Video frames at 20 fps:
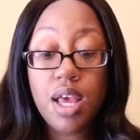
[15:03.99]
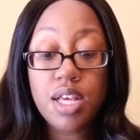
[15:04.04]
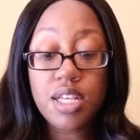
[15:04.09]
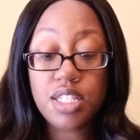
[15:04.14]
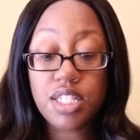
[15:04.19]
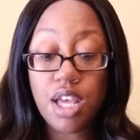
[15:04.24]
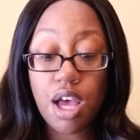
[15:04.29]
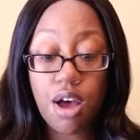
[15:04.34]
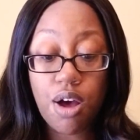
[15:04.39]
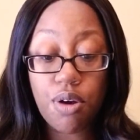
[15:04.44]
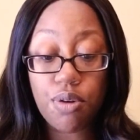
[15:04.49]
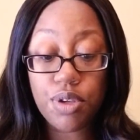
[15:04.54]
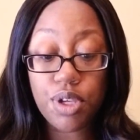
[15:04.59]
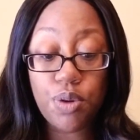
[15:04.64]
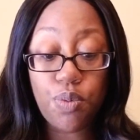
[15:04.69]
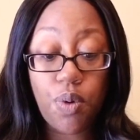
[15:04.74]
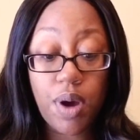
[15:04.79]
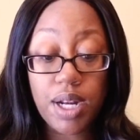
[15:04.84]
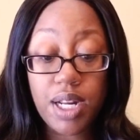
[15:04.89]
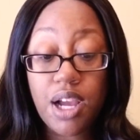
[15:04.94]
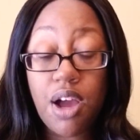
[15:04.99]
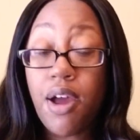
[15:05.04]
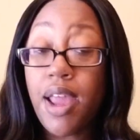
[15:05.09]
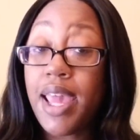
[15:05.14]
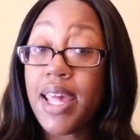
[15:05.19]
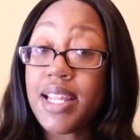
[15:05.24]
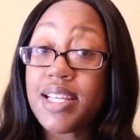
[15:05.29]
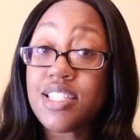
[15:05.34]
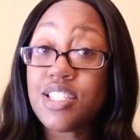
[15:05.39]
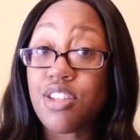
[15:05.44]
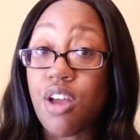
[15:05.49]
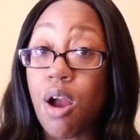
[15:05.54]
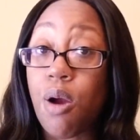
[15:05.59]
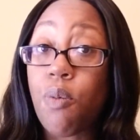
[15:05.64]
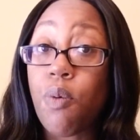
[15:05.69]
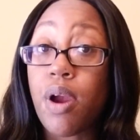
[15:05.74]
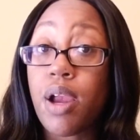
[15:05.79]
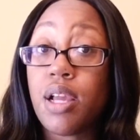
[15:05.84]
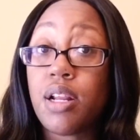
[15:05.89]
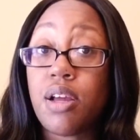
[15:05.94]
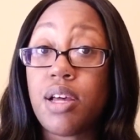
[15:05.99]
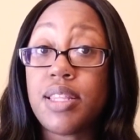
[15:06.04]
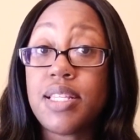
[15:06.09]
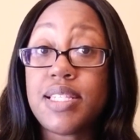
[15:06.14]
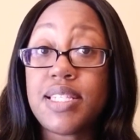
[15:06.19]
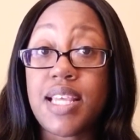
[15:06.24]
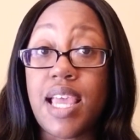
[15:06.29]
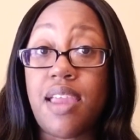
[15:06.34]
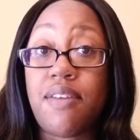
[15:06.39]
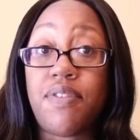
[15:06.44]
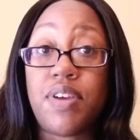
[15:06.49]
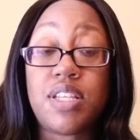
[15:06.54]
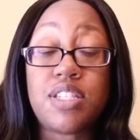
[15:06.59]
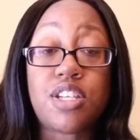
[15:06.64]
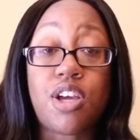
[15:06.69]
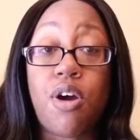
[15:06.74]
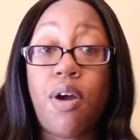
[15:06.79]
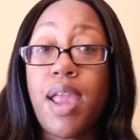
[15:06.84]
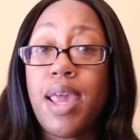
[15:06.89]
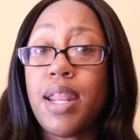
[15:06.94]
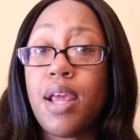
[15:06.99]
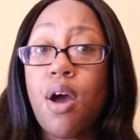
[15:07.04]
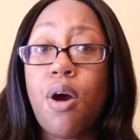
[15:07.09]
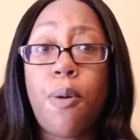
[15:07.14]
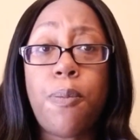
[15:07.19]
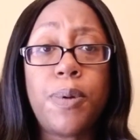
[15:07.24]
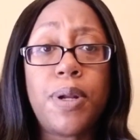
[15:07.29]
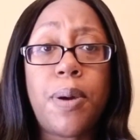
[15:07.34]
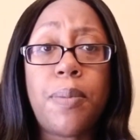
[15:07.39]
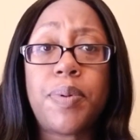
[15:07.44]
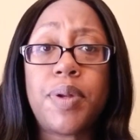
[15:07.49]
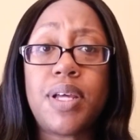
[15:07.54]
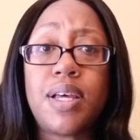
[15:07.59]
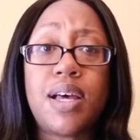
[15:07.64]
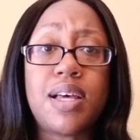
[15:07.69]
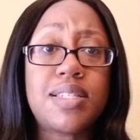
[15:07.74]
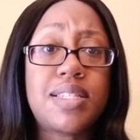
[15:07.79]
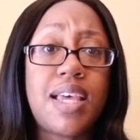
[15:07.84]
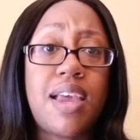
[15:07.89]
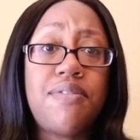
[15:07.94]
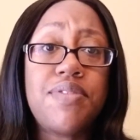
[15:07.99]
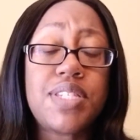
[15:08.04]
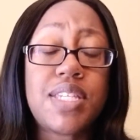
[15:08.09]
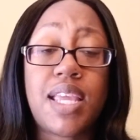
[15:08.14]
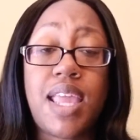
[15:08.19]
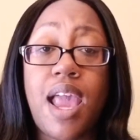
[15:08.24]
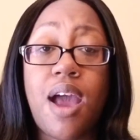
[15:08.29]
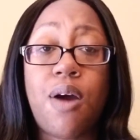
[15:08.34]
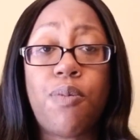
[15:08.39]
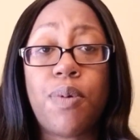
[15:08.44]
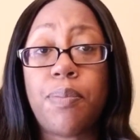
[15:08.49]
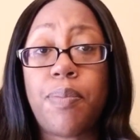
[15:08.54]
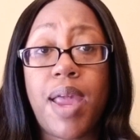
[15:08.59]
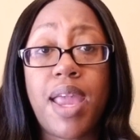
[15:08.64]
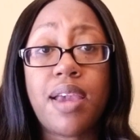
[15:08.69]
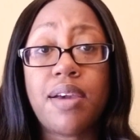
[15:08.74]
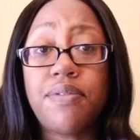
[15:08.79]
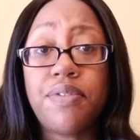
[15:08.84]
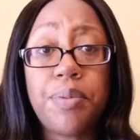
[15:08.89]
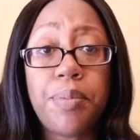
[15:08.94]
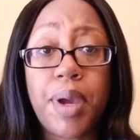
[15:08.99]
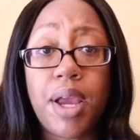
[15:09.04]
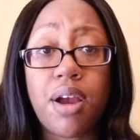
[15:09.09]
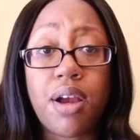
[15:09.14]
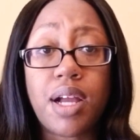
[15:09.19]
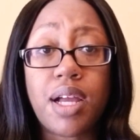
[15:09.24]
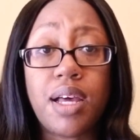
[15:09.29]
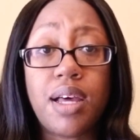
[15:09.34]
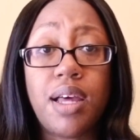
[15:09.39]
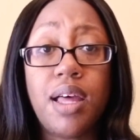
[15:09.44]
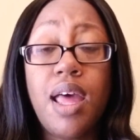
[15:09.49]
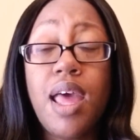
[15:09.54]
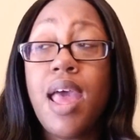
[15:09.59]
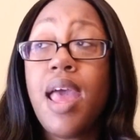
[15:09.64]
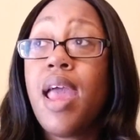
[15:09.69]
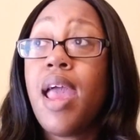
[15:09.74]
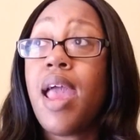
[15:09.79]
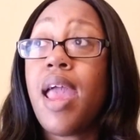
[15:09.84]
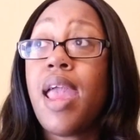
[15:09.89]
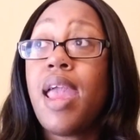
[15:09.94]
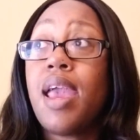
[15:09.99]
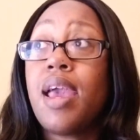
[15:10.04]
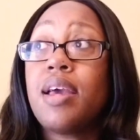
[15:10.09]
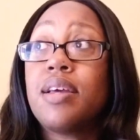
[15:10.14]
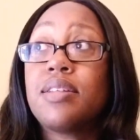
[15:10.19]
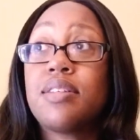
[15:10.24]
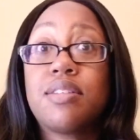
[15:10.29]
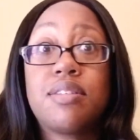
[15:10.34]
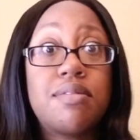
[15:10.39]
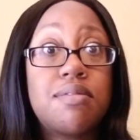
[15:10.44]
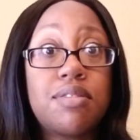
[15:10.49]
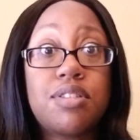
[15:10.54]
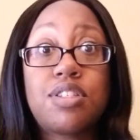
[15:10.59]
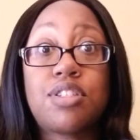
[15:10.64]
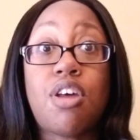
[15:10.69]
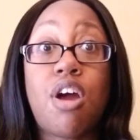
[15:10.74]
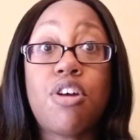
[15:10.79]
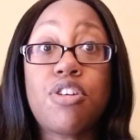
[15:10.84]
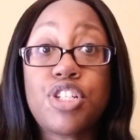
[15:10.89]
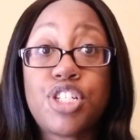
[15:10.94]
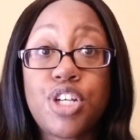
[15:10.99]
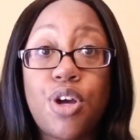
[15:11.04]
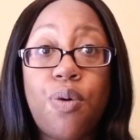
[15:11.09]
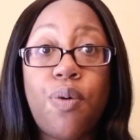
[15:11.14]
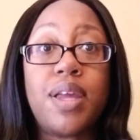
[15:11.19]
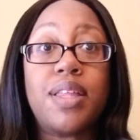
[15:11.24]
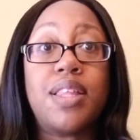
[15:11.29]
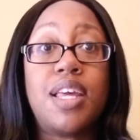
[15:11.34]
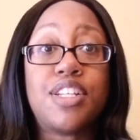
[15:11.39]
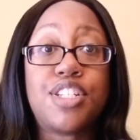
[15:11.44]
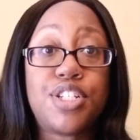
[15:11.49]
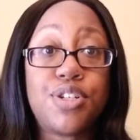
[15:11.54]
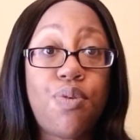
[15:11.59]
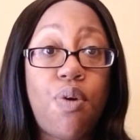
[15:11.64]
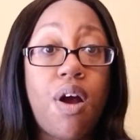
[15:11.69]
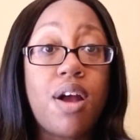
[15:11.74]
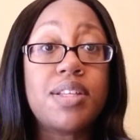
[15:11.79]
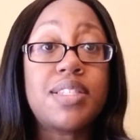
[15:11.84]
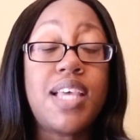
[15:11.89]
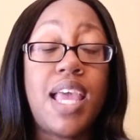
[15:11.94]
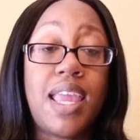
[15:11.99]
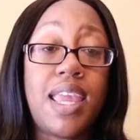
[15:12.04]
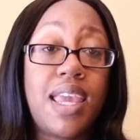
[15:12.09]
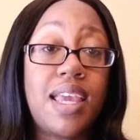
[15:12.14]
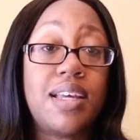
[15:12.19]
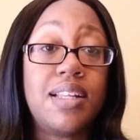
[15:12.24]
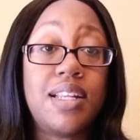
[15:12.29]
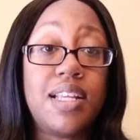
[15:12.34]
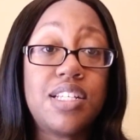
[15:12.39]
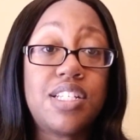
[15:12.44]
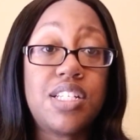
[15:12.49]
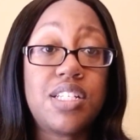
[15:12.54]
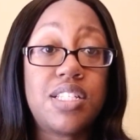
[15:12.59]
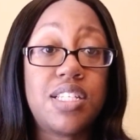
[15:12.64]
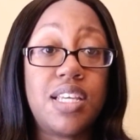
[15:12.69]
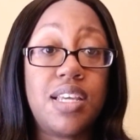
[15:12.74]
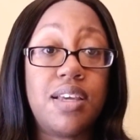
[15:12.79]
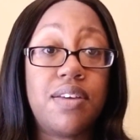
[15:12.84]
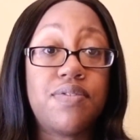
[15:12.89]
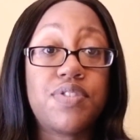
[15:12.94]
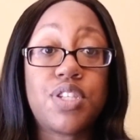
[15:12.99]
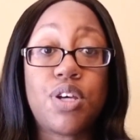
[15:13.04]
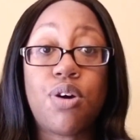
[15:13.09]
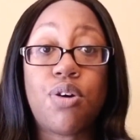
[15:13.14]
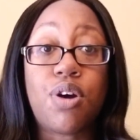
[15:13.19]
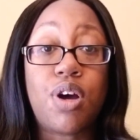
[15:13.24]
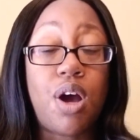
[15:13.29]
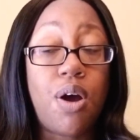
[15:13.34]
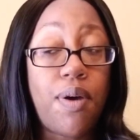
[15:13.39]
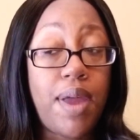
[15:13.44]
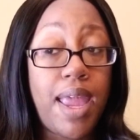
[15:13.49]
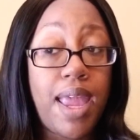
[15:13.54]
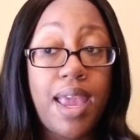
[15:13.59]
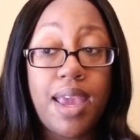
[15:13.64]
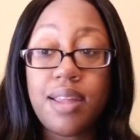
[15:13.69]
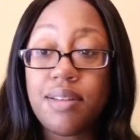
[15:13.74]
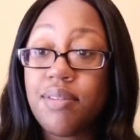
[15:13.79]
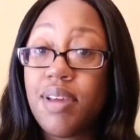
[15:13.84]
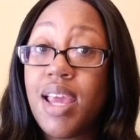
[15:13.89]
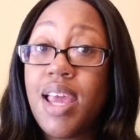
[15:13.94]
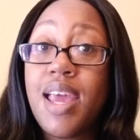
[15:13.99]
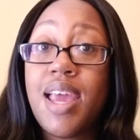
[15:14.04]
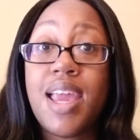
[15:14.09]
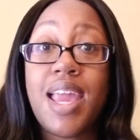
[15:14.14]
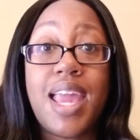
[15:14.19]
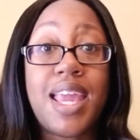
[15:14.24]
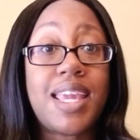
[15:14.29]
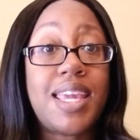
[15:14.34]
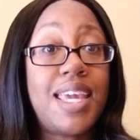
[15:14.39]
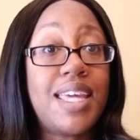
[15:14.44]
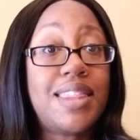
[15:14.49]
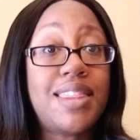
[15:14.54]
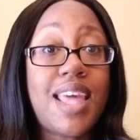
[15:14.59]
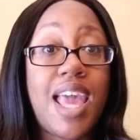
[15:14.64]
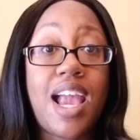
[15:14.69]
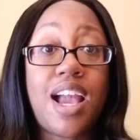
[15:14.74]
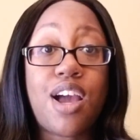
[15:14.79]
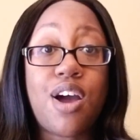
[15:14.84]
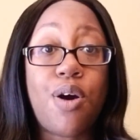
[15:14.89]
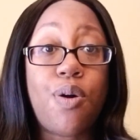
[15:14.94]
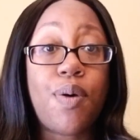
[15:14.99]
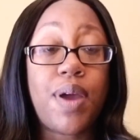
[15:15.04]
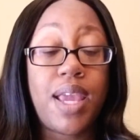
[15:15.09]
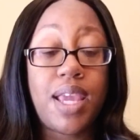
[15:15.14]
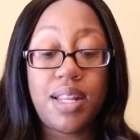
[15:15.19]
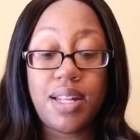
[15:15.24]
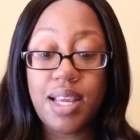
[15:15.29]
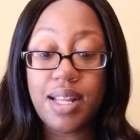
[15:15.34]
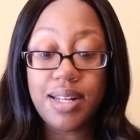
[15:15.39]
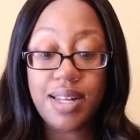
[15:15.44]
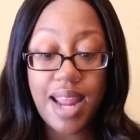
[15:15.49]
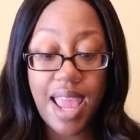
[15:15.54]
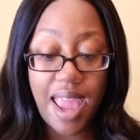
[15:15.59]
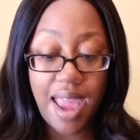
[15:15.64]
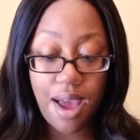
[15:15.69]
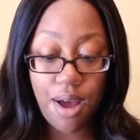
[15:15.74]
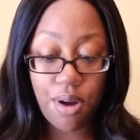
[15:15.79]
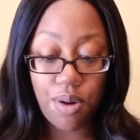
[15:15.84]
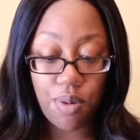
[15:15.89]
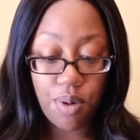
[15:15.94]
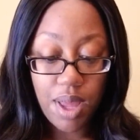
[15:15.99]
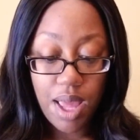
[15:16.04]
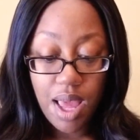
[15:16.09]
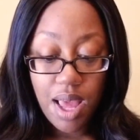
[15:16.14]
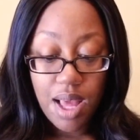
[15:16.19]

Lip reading: So you want to go ahead and start working on the savings. Go ahead and open up a savings account with Bank of America and start showing that you are taking initiative. So go ahead and get that going now.